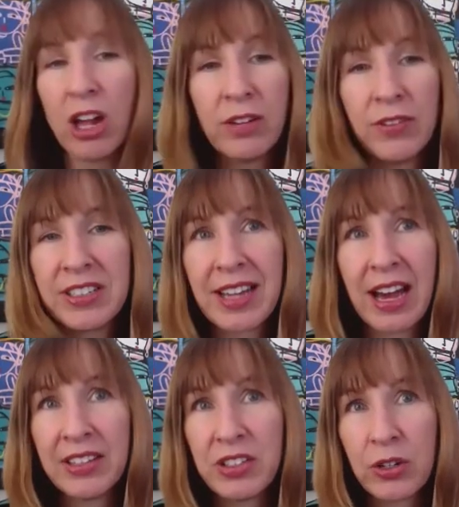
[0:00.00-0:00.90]
all of its
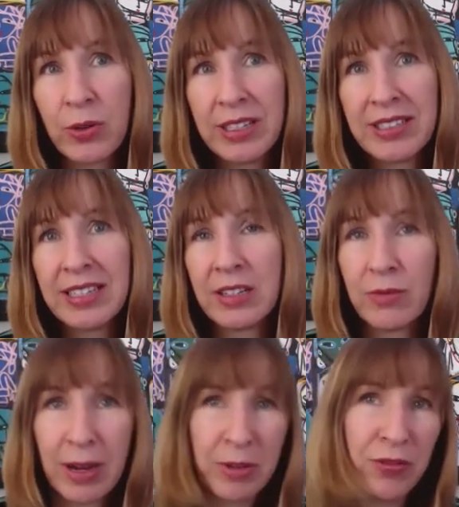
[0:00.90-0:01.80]
consequences and
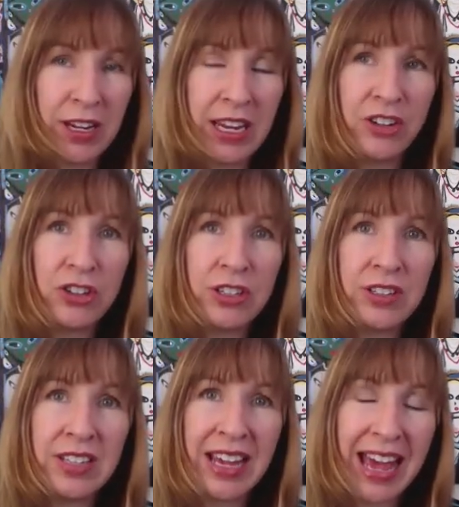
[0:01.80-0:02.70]

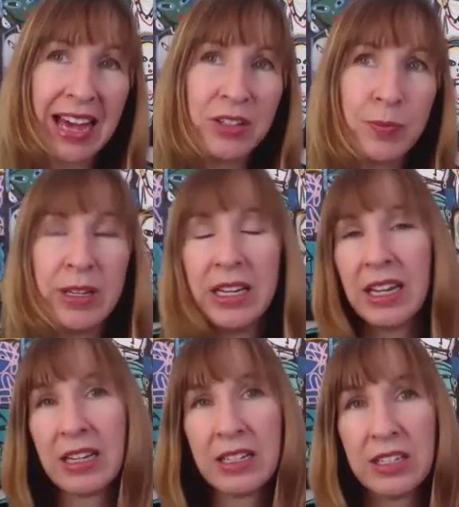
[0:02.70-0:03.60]
ramifications has been
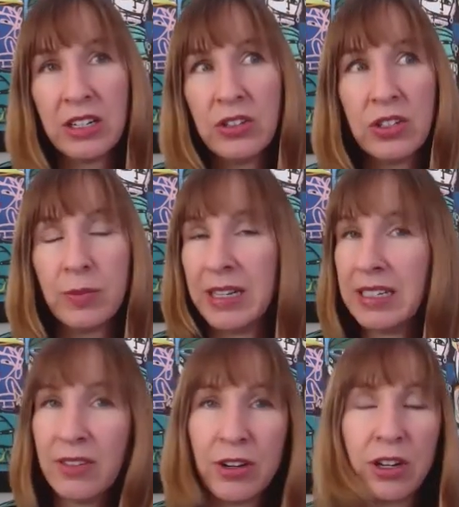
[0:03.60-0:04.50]
and continues to be
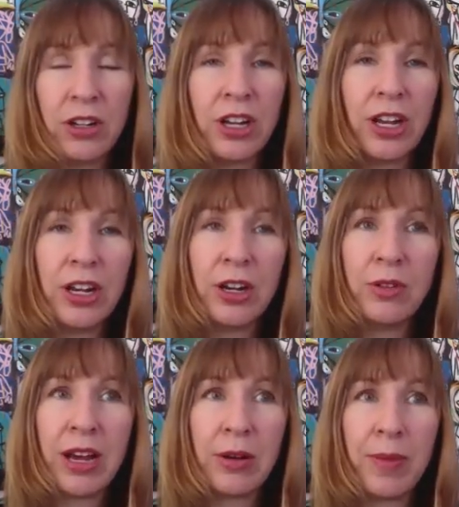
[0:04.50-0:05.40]
difficult, no doubt